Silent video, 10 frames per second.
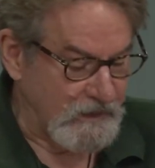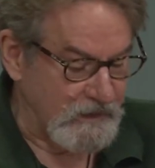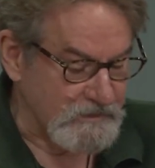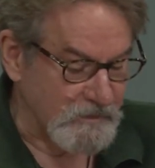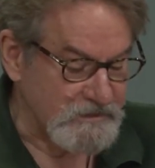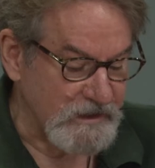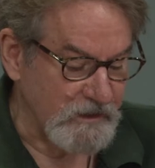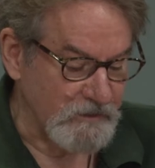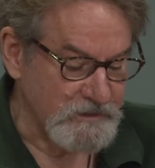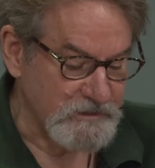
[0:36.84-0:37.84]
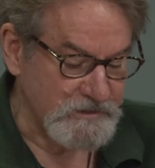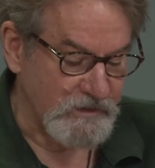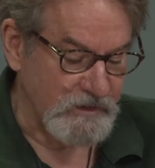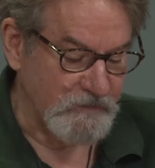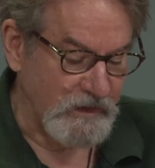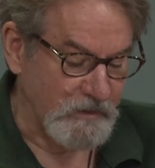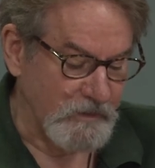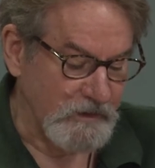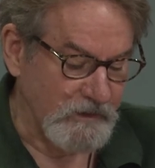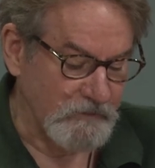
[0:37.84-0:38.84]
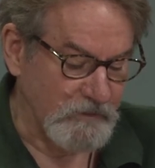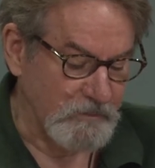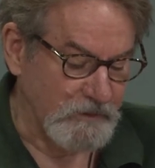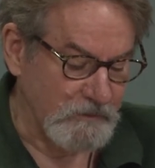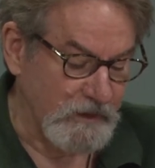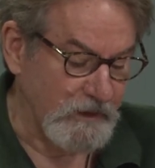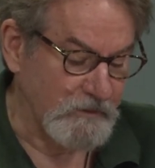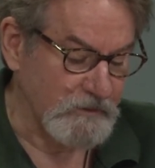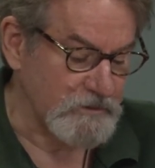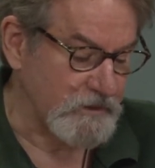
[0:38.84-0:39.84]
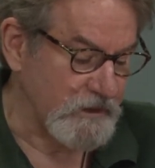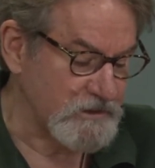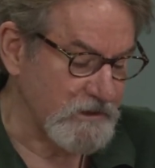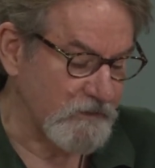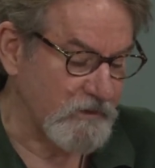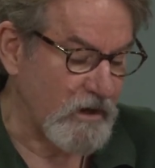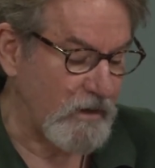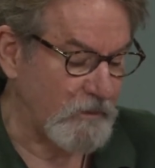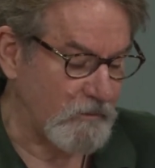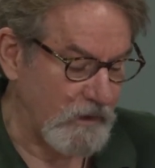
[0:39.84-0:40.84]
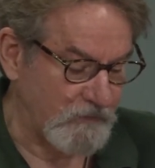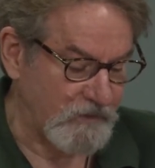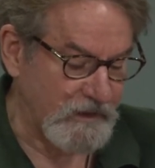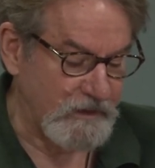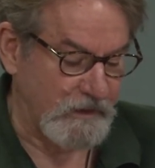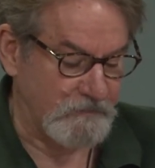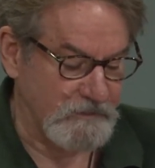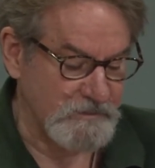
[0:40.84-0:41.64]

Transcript: He has a particular interest in the development of a political tradition of commonwealth thinking,